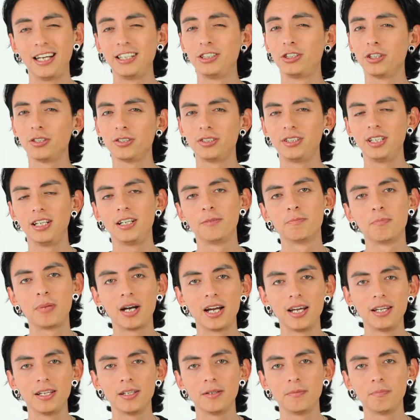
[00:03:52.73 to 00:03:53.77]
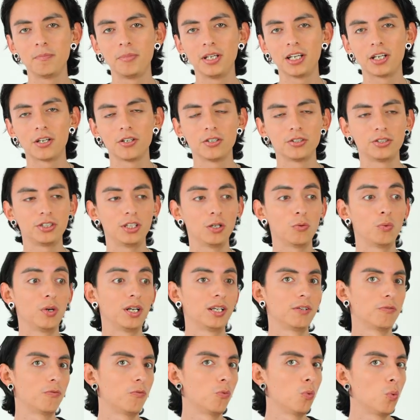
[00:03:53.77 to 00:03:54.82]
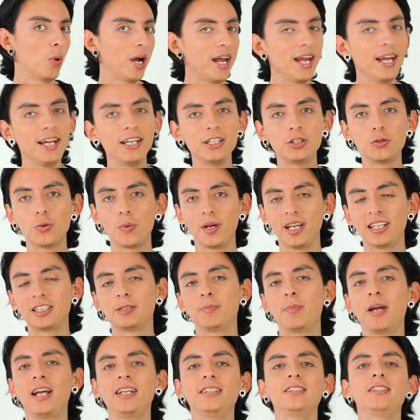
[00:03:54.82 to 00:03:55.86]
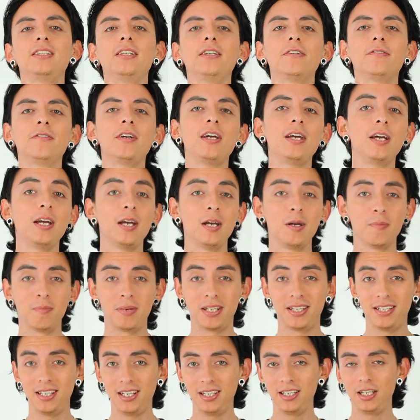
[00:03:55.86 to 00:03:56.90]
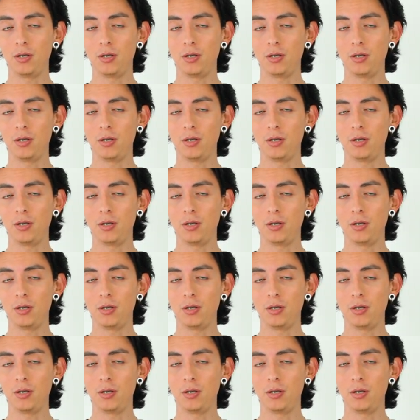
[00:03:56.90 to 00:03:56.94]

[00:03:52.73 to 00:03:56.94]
I just didn't buy them because they were way too expensive, but then